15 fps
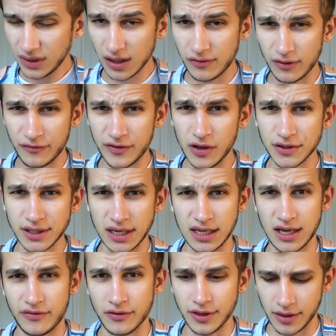if it feels
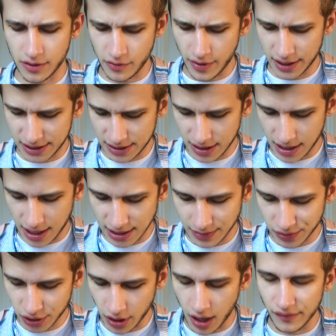any different than the rest of the guys.
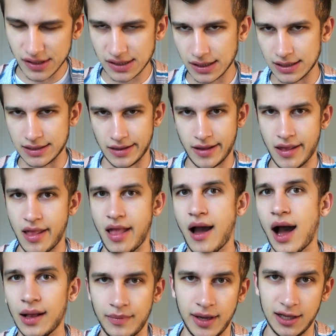I'm sure obviously it's
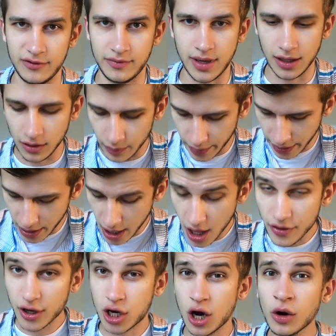not made of metal, but
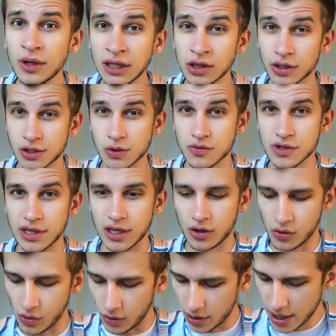the coating looks really
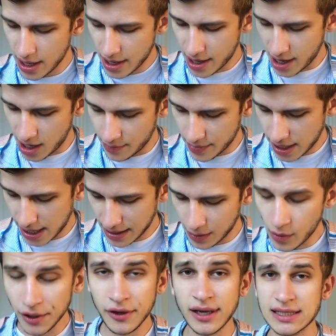cool. And
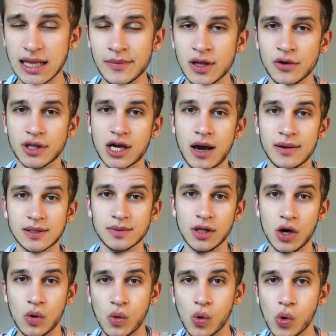I want you guys to let me know in the comments
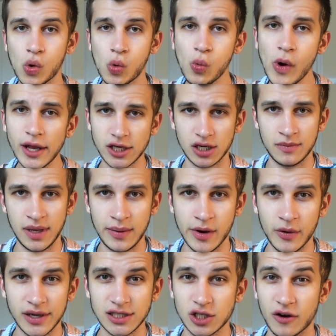below which
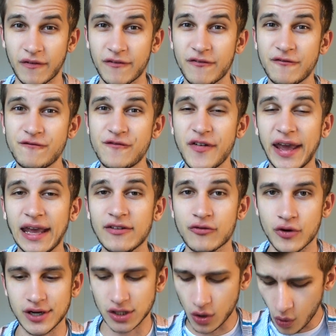Amiibo is your
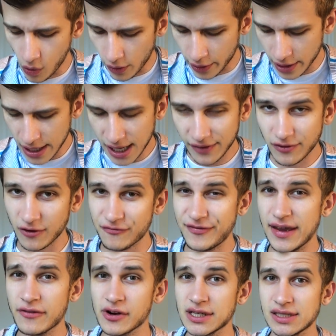favorite, or if your
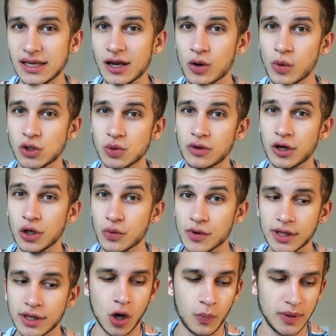favorite isn't here, which one are you
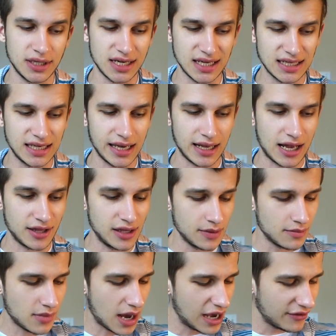hoping to get? I
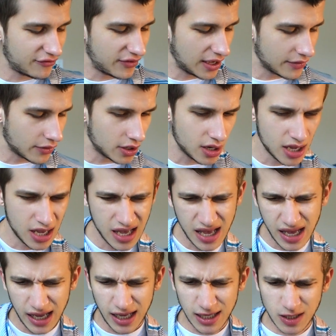think my favorite
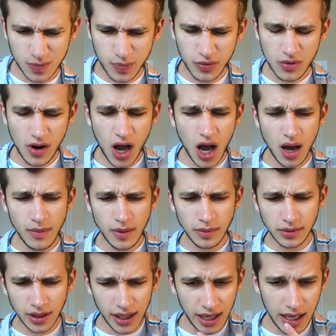is
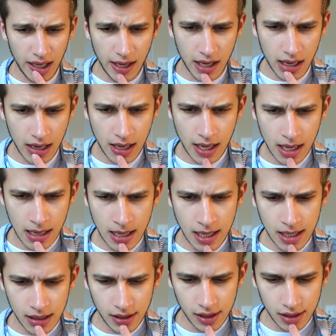probably...
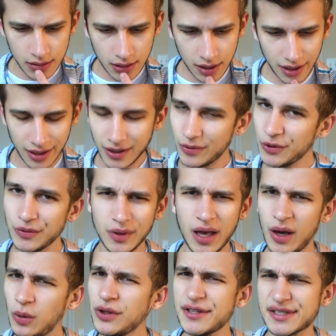
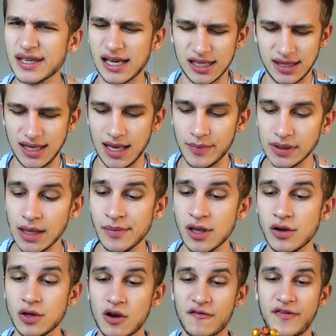we'll decide at the end, but let me
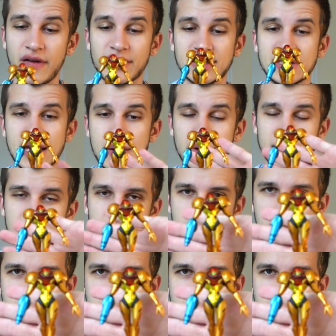know your favorite. Samus